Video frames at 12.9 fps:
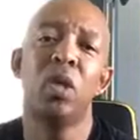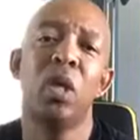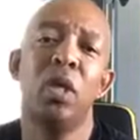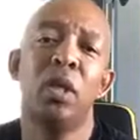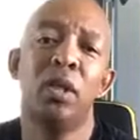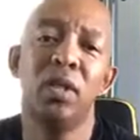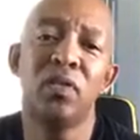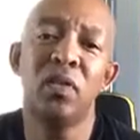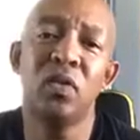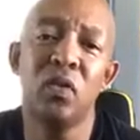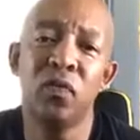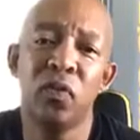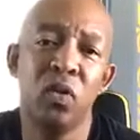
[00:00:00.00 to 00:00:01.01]
This is a
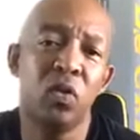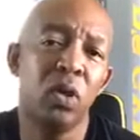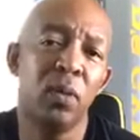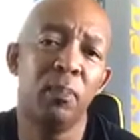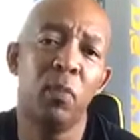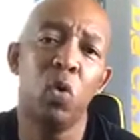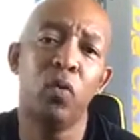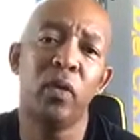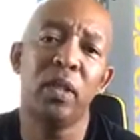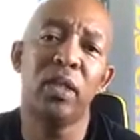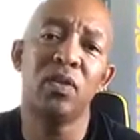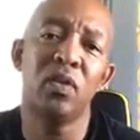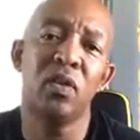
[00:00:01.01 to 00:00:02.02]
feel-good movie.
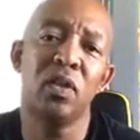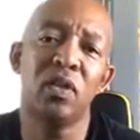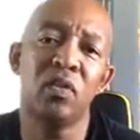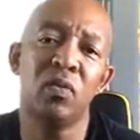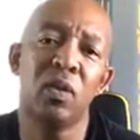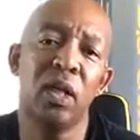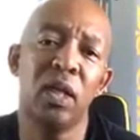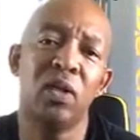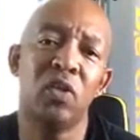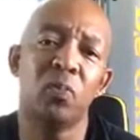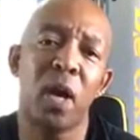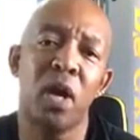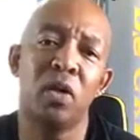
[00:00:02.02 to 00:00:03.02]
This
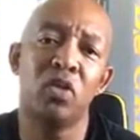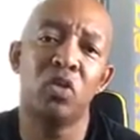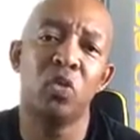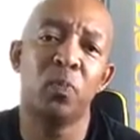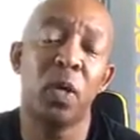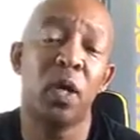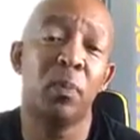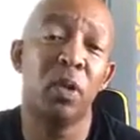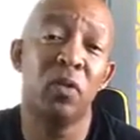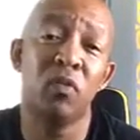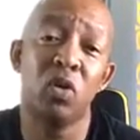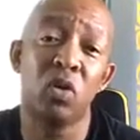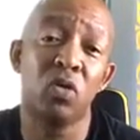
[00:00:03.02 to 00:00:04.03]
inspires your spirit. But if
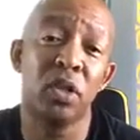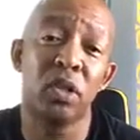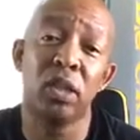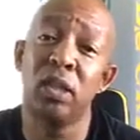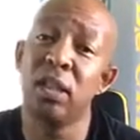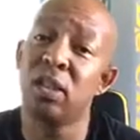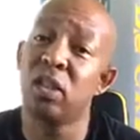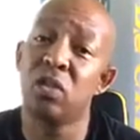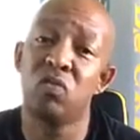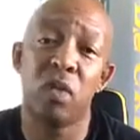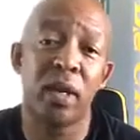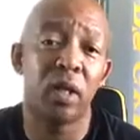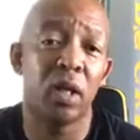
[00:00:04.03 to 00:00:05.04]
you're a Christian, this is
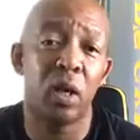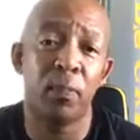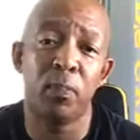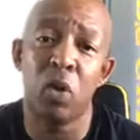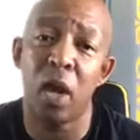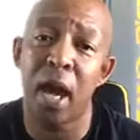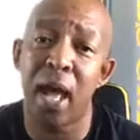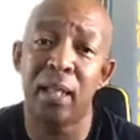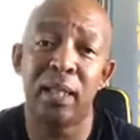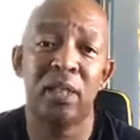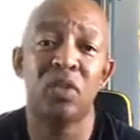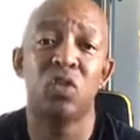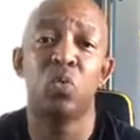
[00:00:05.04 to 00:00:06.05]
right up your alley.
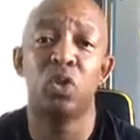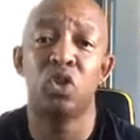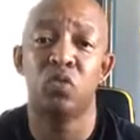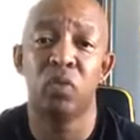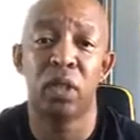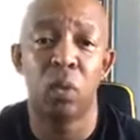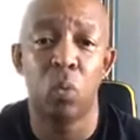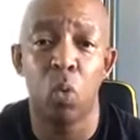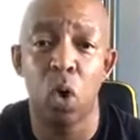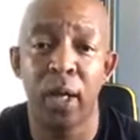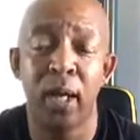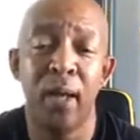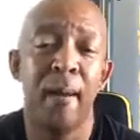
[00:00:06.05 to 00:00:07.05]
This is what you really want.
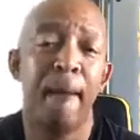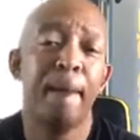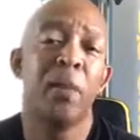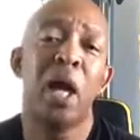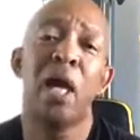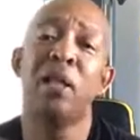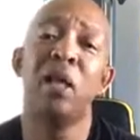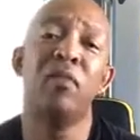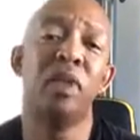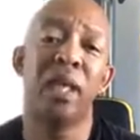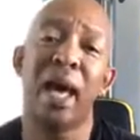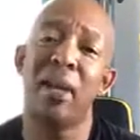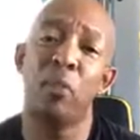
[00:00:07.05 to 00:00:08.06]
I love a
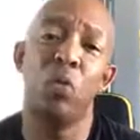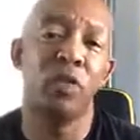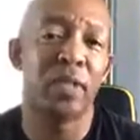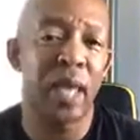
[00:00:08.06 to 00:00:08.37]
lot of movies.